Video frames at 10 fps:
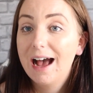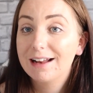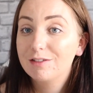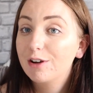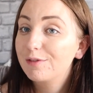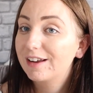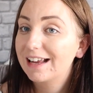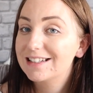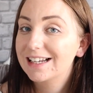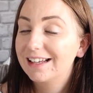And don't
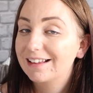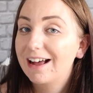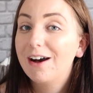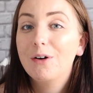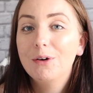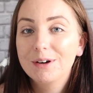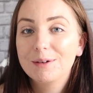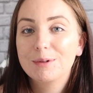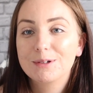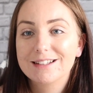forget to click that all
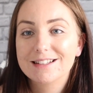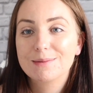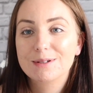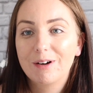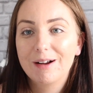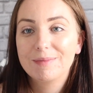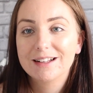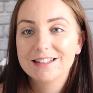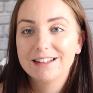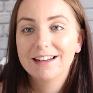important subscribe
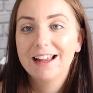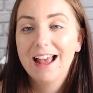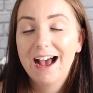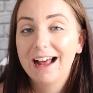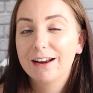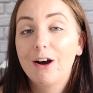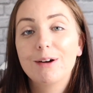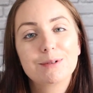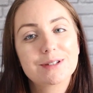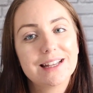button, and I
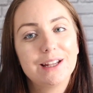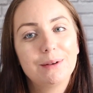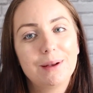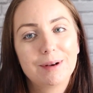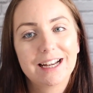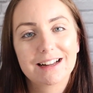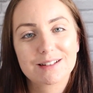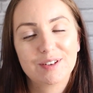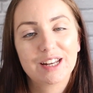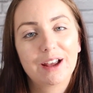will see you in my
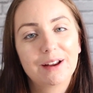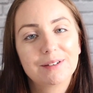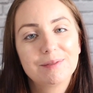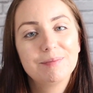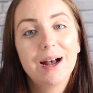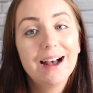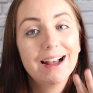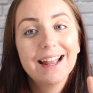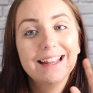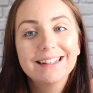next video.
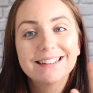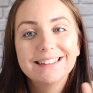Bye!